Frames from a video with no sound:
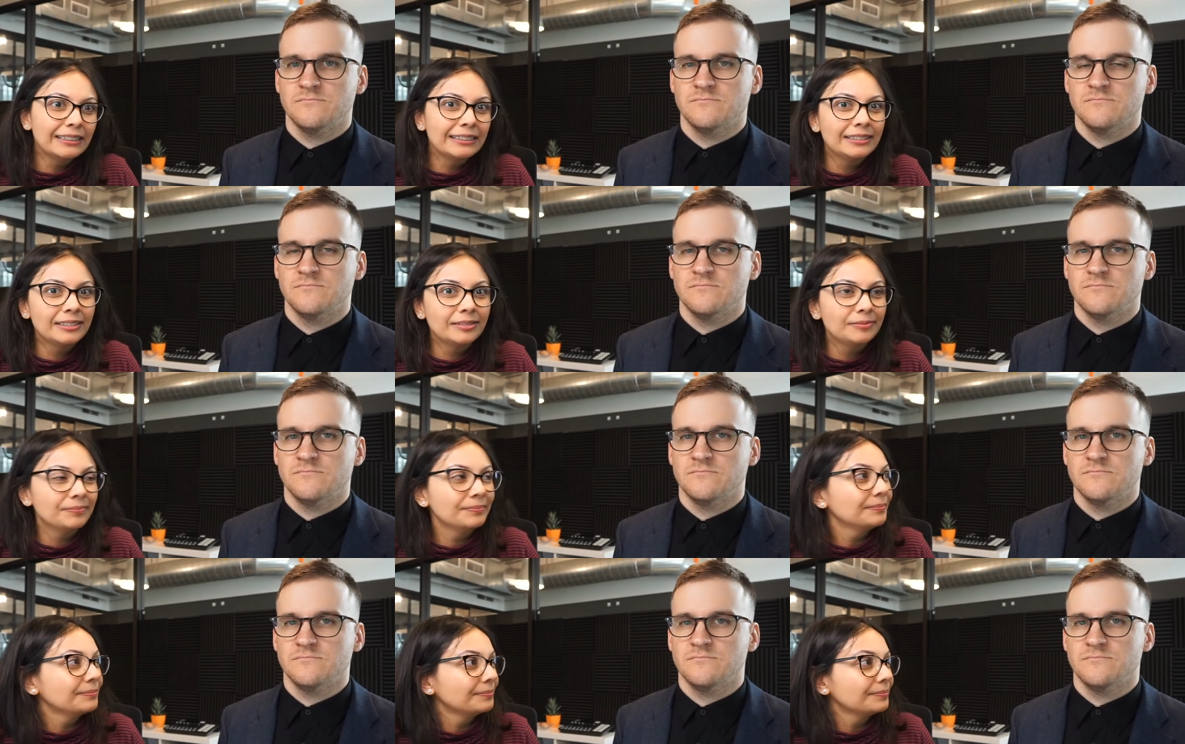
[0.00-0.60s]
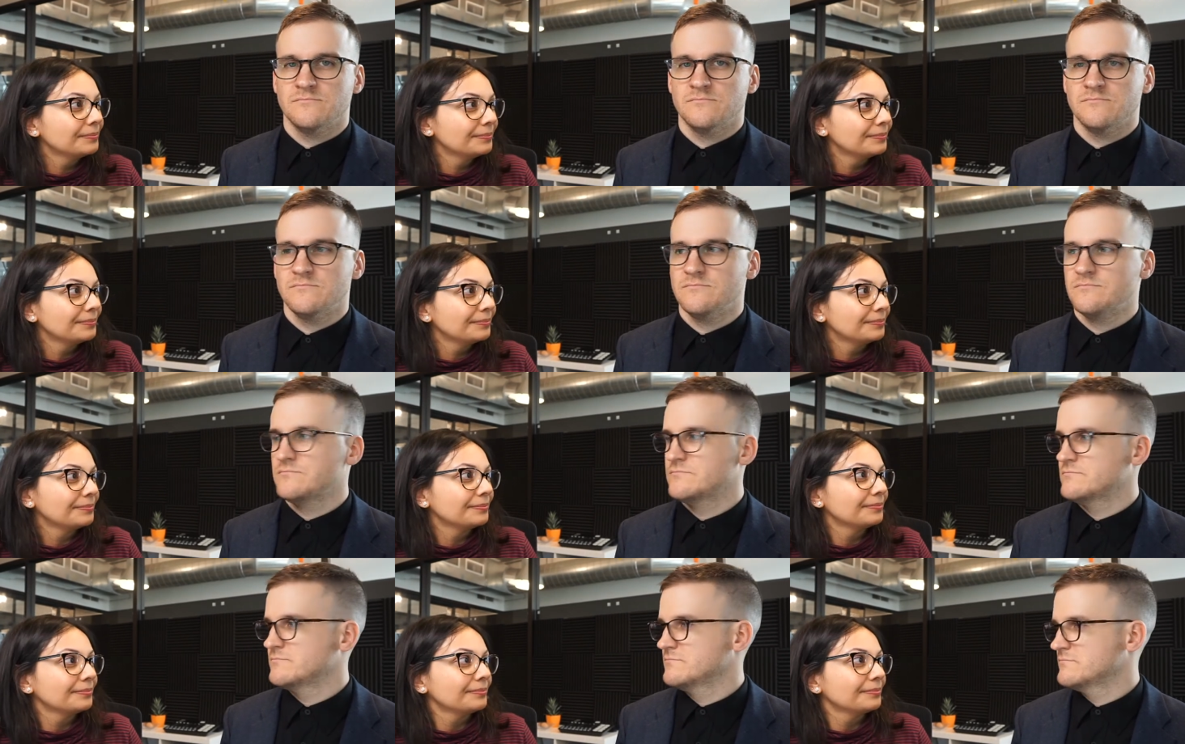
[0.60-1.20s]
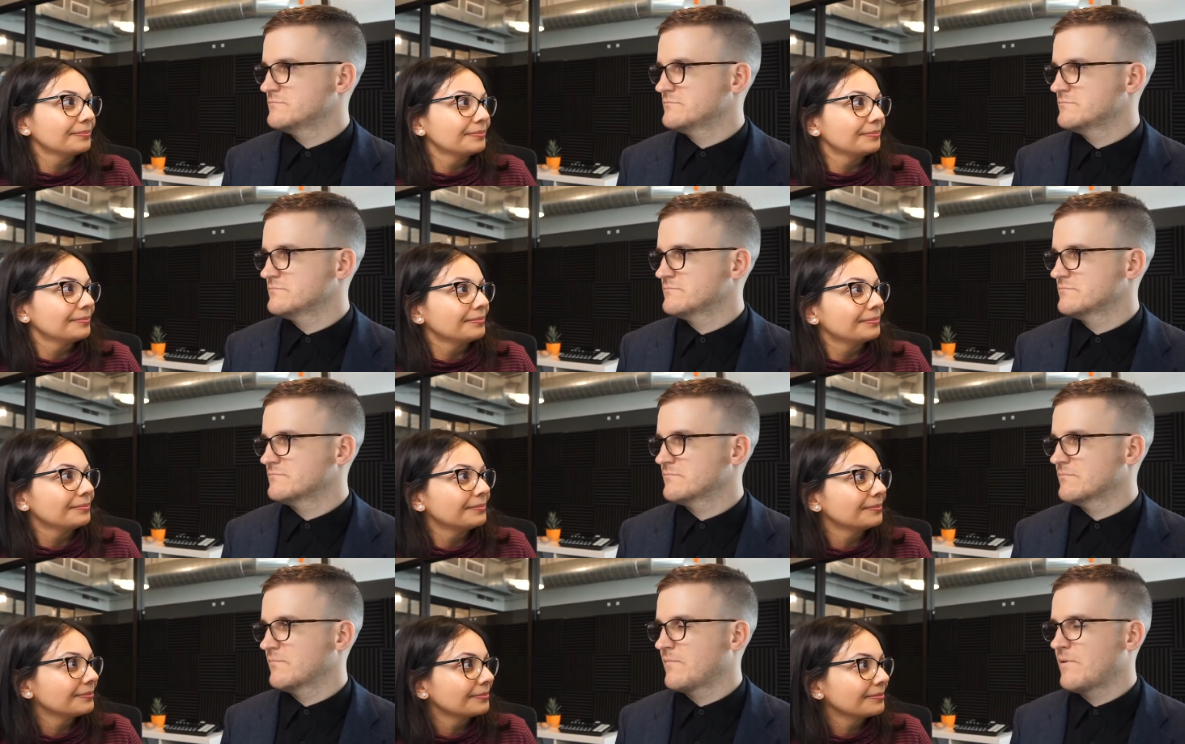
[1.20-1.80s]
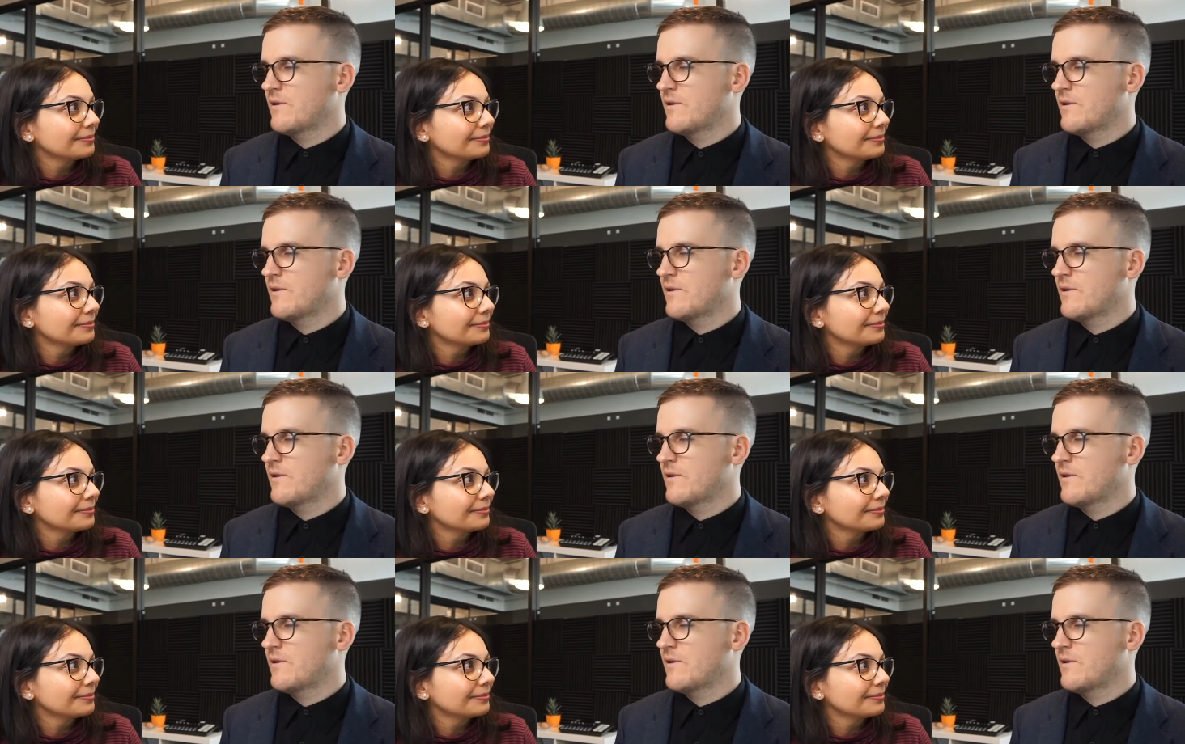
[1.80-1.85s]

Nothing is said.